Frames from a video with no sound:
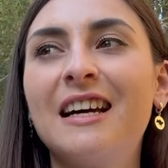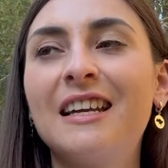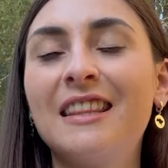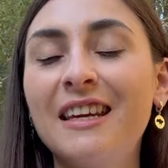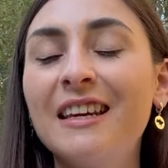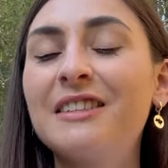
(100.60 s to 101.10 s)

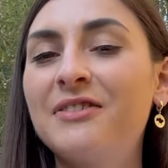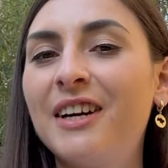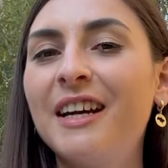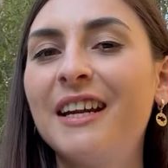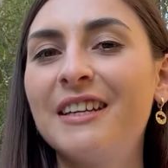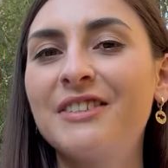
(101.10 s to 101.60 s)
I think it's
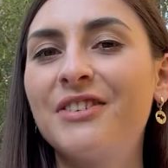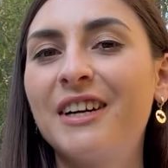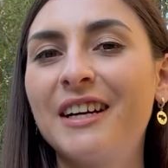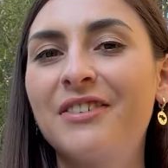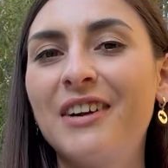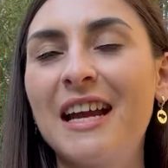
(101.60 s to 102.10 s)

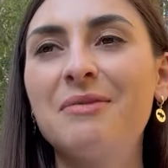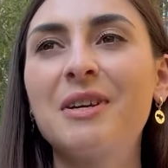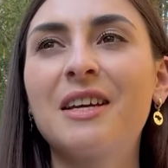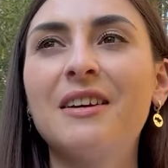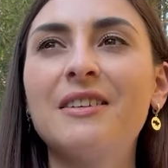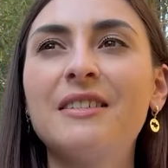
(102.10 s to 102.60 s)
very great,
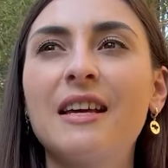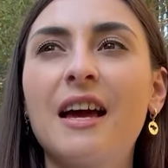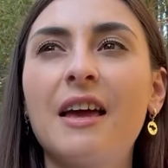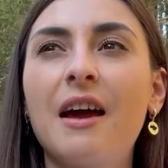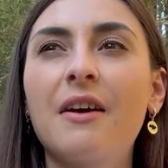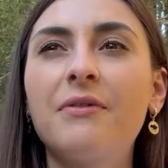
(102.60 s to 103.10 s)
because
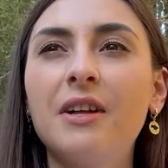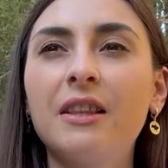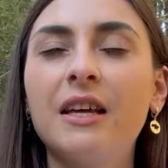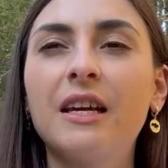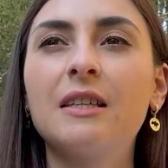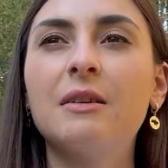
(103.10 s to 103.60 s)
I
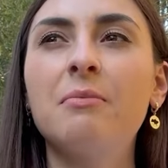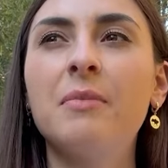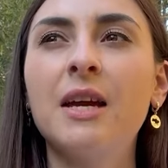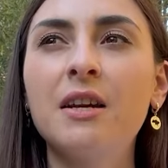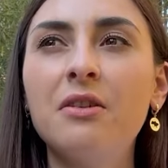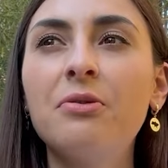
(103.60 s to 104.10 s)
feel that
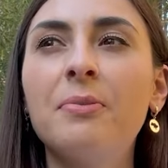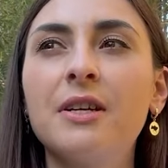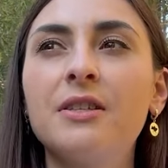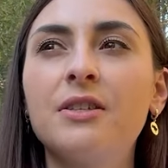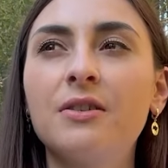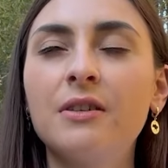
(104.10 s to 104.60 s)
many of
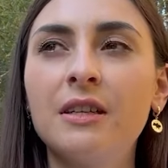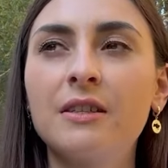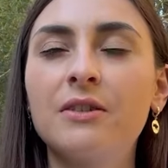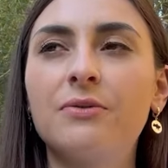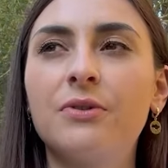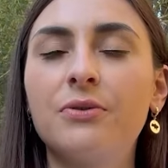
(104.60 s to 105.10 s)
my
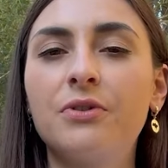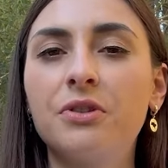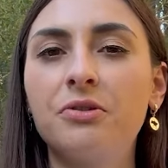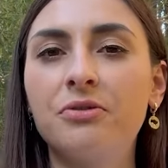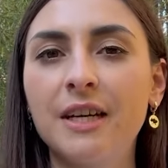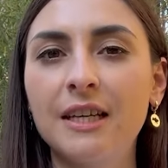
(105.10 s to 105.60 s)
students were
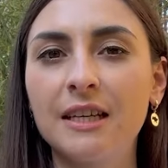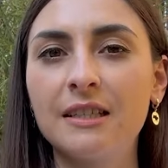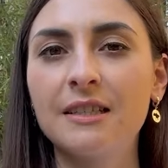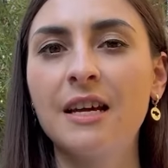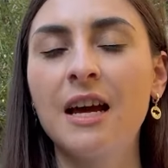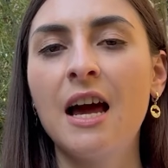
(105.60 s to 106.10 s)
frustrated